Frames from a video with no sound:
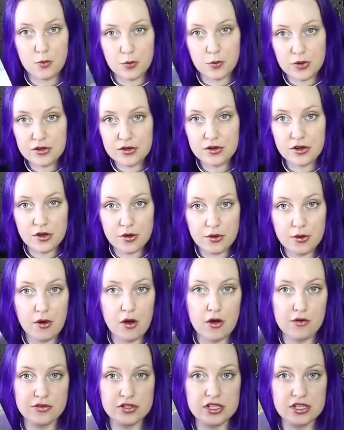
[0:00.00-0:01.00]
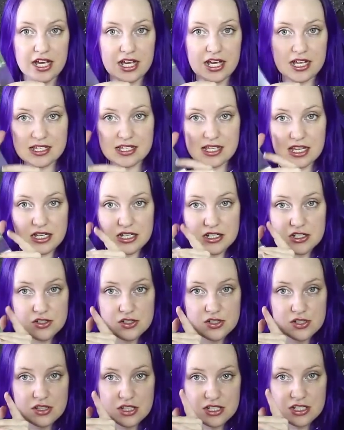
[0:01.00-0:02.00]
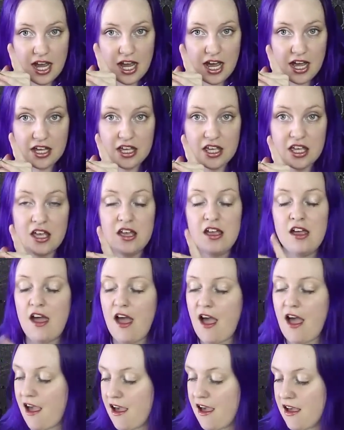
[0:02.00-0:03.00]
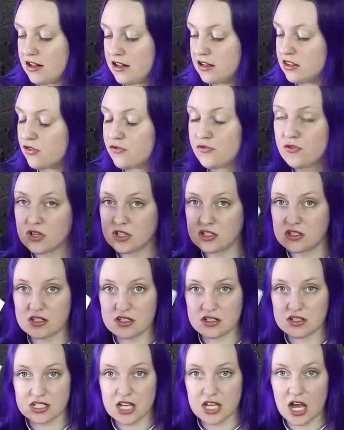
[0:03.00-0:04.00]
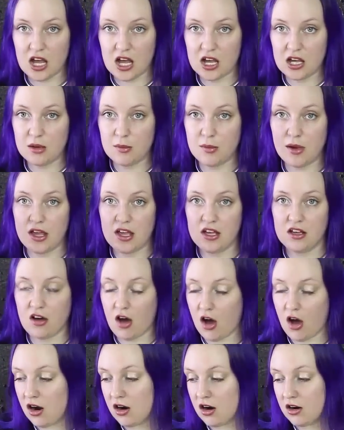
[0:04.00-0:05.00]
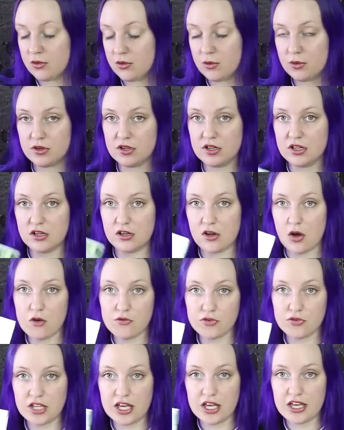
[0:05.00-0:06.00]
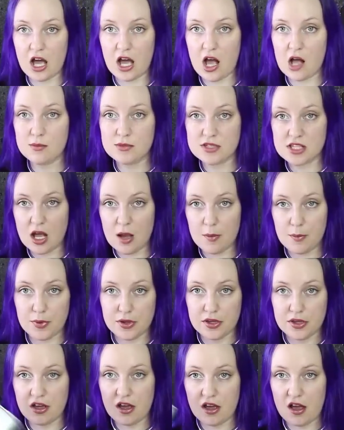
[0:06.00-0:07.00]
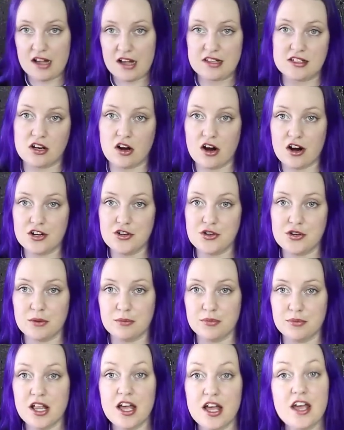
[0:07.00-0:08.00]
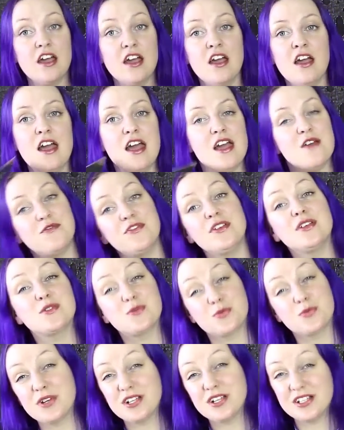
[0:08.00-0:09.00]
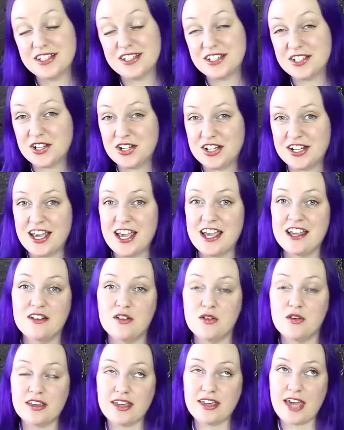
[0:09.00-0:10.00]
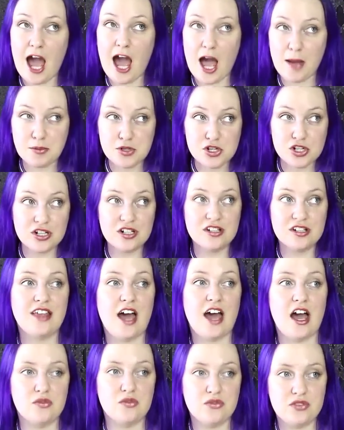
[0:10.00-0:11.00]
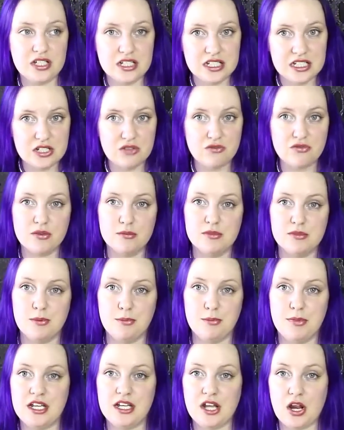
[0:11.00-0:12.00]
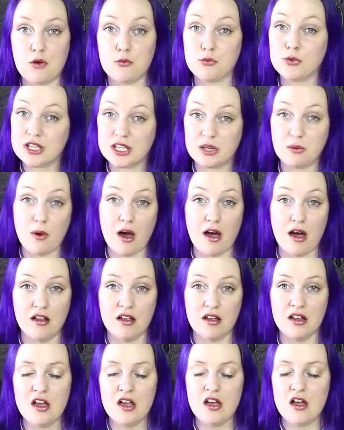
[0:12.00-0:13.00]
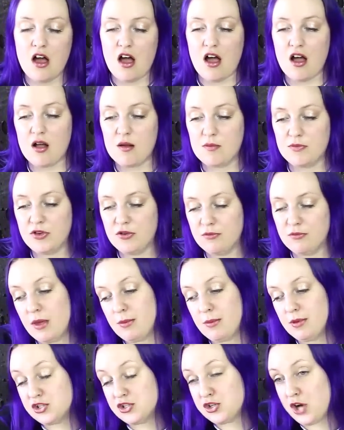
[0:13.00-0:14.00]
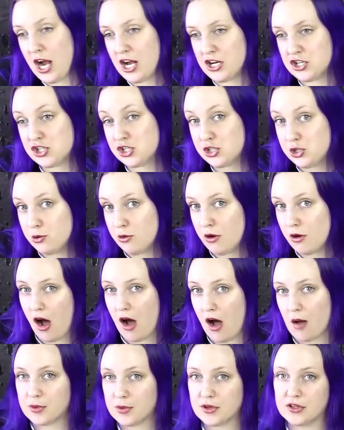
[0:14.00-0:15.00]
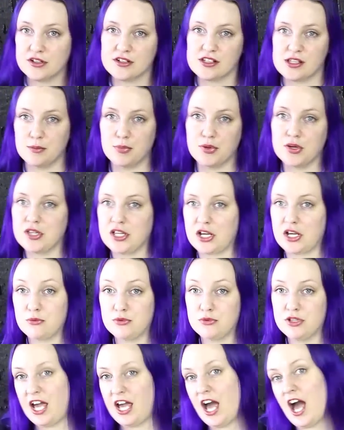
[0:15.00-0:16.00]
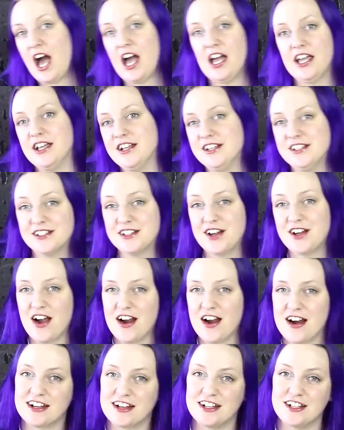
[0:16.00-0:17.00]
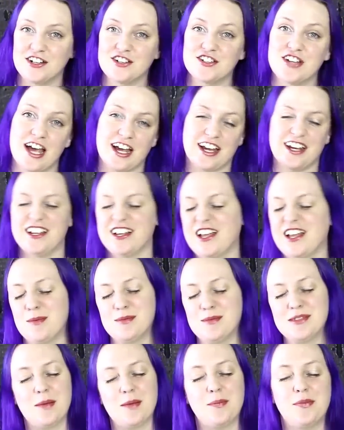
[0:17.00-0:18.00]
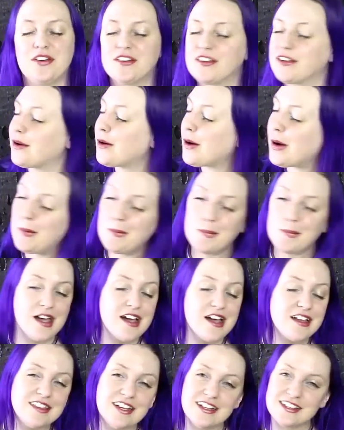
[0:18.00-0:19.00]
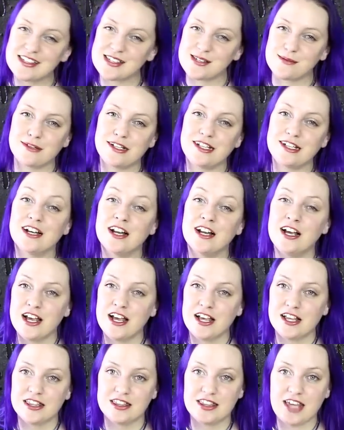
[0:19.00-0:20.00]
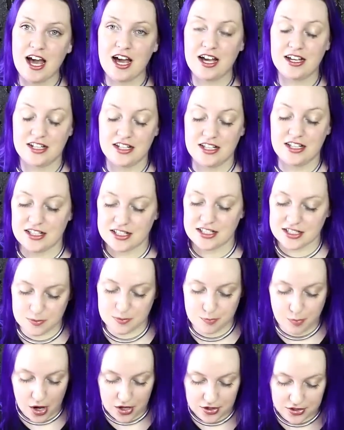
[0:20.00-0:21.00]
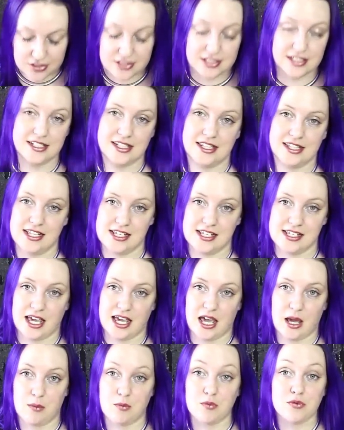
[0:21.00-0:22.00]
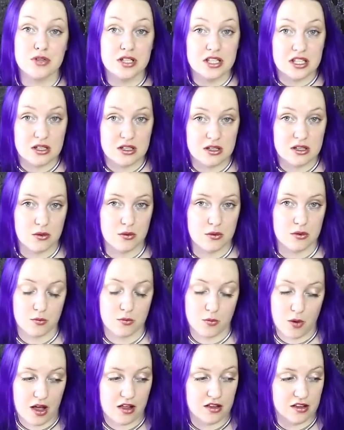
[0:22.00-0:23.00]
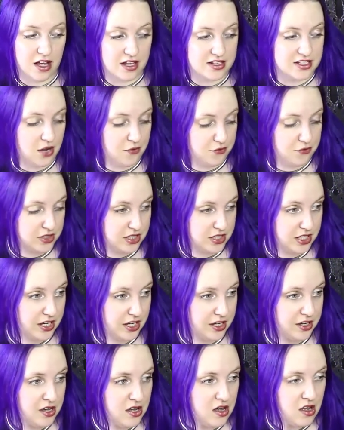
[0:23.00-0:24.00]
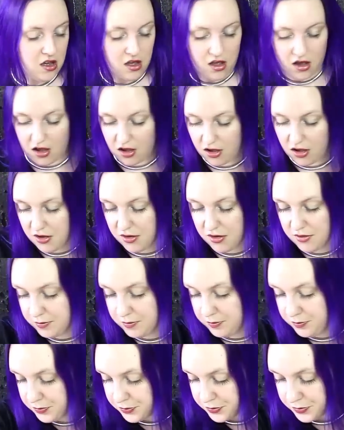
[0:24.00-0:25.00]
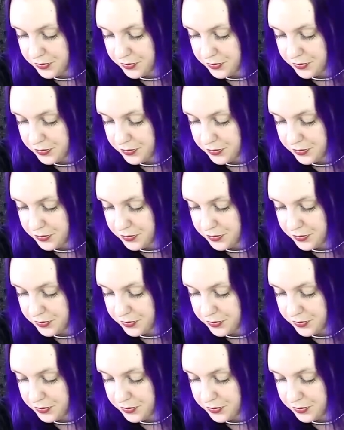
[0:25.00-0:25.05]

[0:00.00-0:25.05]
weirdo overlays into the deck and the first time a card or an overlay comes up as a card you can play, it feels really good. It captured that feeling from Dominion really well. Um, you maybe trash two coppers and put like a really high-end card in your deck and it comes up and you're like, oh man, that's sweet. That is bottled into this game really well and deftly. Um,